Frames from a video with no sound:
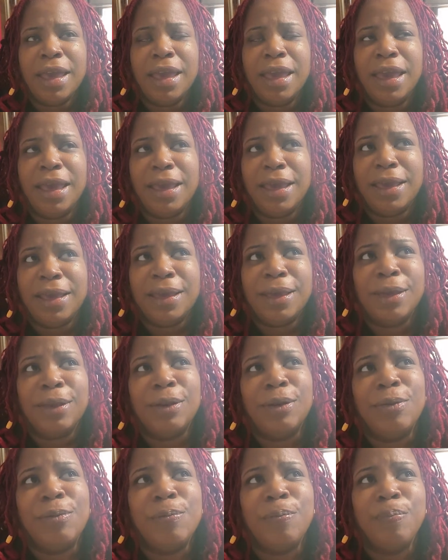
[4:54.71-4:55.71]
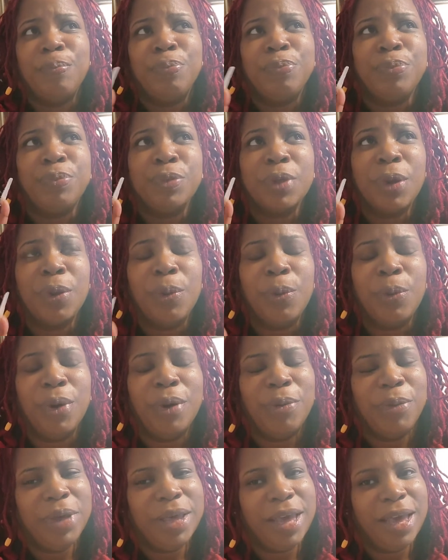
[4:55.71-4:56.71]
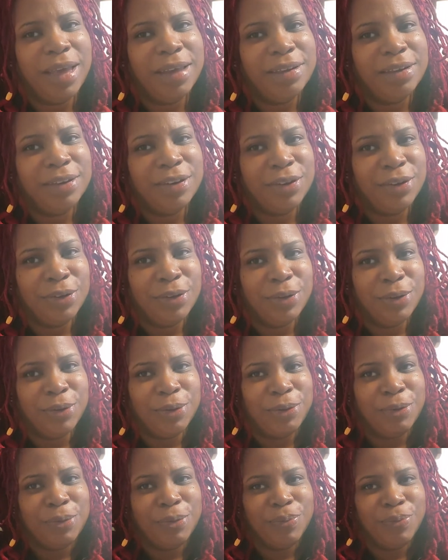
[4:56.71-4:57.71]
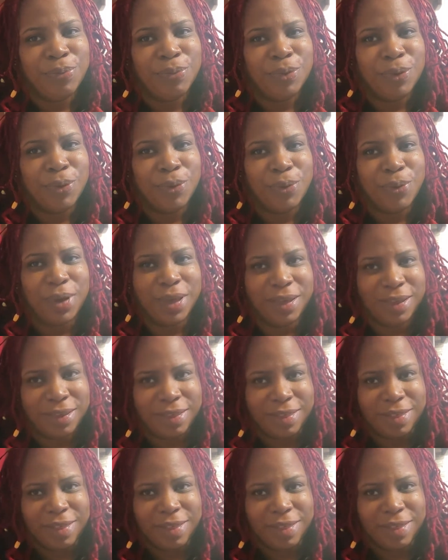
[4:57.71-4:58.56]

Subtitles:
and what we had to do with